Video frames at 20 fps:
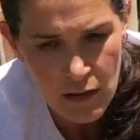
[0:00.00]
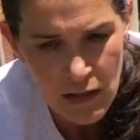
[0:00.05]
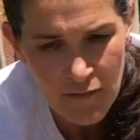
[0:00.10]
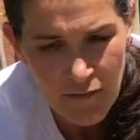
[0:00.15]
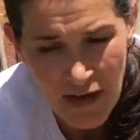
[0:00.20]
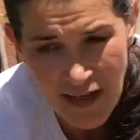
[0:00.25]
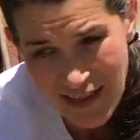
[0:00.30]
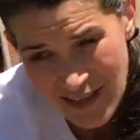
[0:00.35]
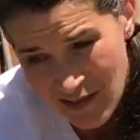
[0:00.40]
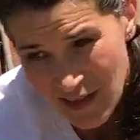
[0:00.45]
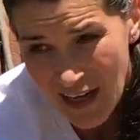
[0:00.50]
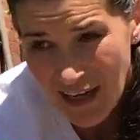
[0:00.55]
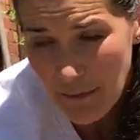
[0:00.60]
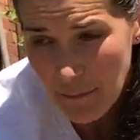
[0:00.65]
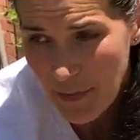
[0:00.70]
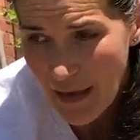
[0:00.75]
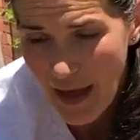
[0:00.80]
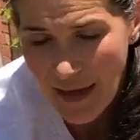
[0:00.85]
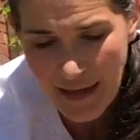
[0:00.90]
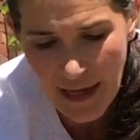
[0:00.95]
if I cut it
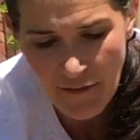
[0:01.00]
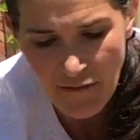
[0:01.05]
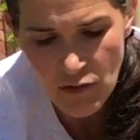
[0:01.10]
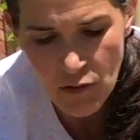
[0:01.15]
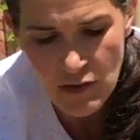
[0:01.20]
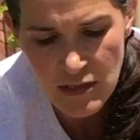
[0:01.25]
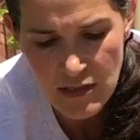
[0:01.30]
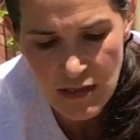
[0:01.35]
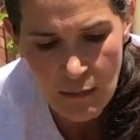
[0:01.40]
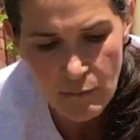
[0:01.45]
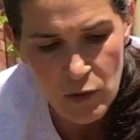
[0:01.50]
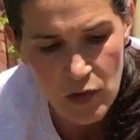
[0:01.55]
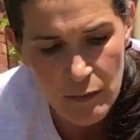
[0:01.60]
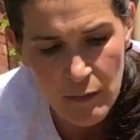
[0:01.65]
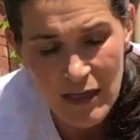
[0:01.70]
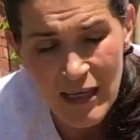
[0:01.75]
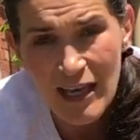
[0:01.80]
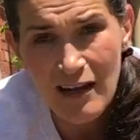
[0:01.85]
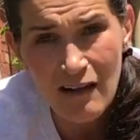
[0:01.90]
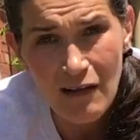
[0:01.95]
back after it's done
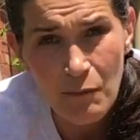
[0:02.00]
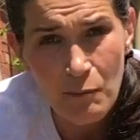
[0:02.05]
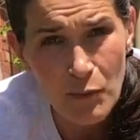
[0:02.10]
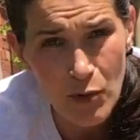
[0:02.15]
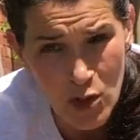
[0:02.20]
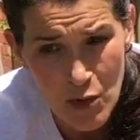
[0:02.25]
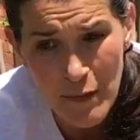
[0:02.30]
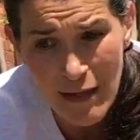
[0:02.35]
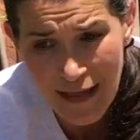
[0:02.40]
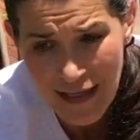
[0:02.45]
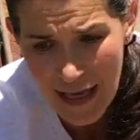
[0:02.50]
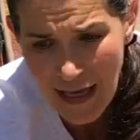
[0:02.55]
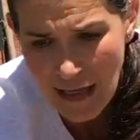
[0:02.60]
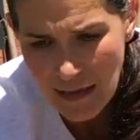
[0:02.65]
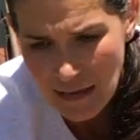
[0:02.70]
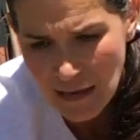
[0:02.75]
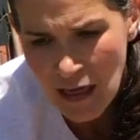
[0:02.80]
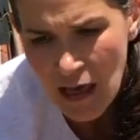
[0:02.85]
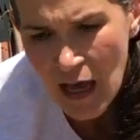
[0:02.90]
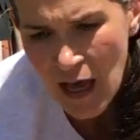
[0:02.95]
blooming, it'll bloom
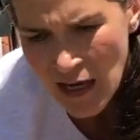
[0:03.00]
again.